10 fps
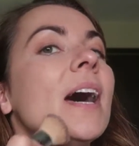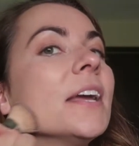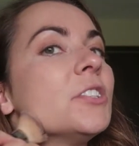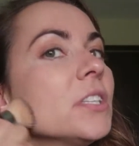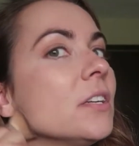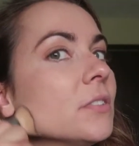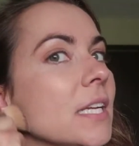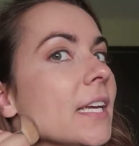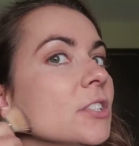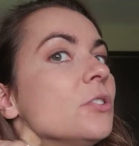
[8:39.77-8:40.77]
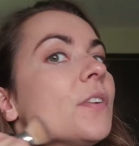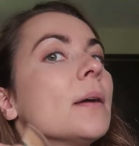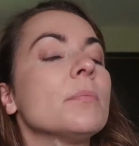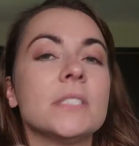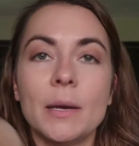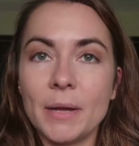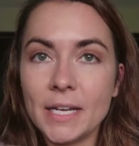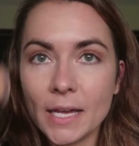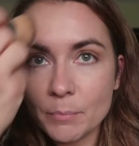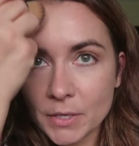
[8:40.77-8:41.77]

I usually don't take it too far down my neck,